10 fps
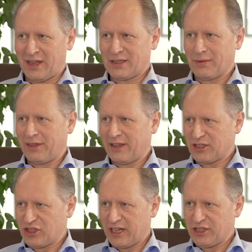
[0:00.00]
where
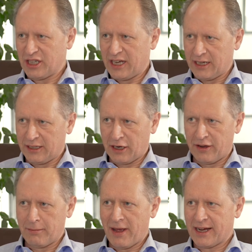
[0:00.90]
things change again.
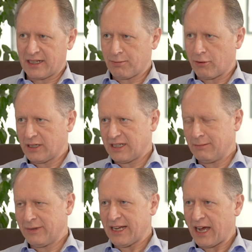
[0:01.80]
And the market's
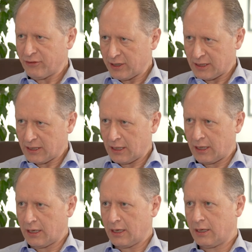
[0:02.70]
pricing mid-hundreds
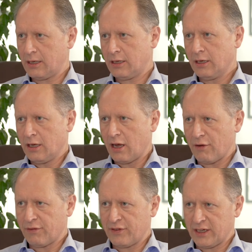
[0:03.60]
over
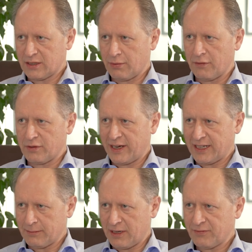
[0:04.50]
the next 12 to
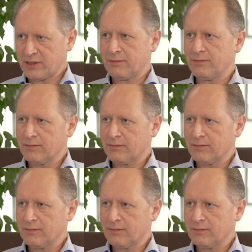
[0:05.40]
18 months.